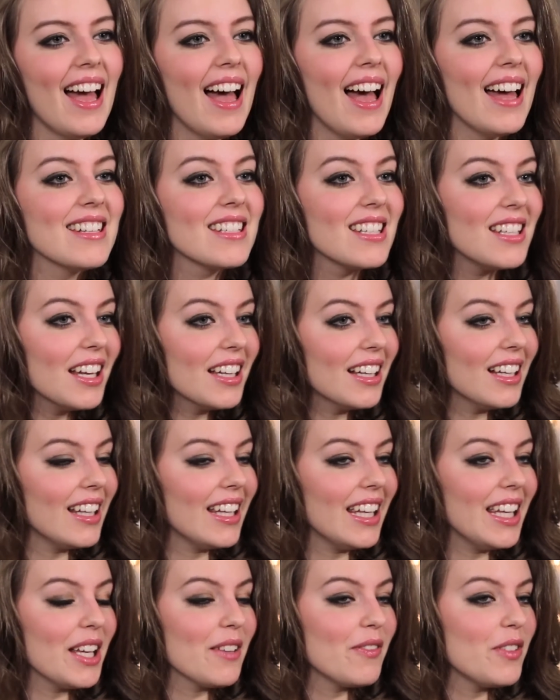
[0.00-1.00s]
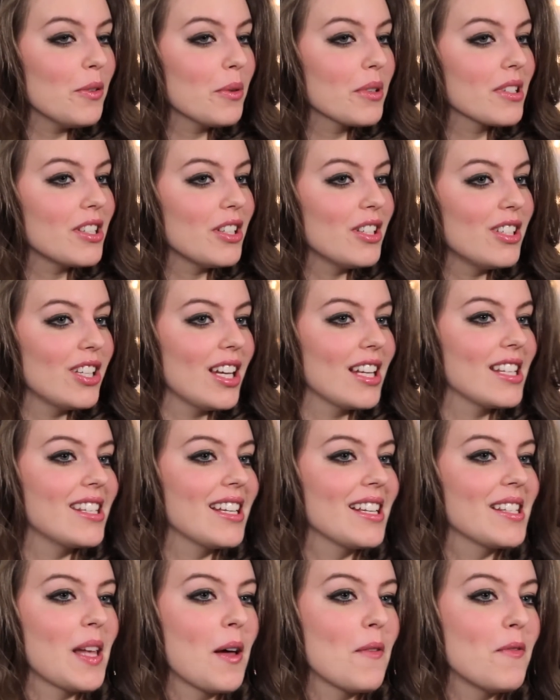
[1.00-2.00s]
And luckily, if you want to jazz
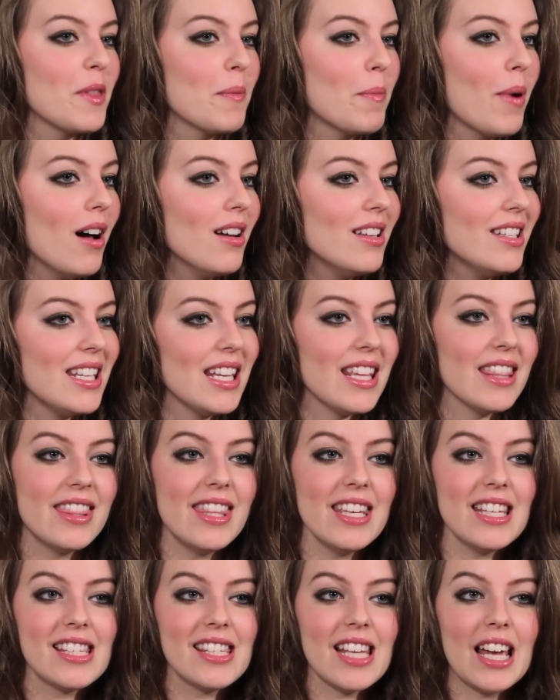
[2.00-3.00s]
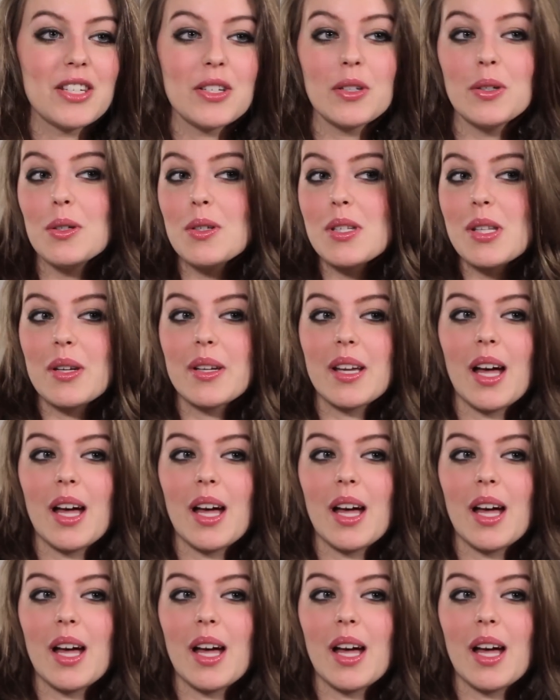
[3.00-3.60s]
things up for the party, this set also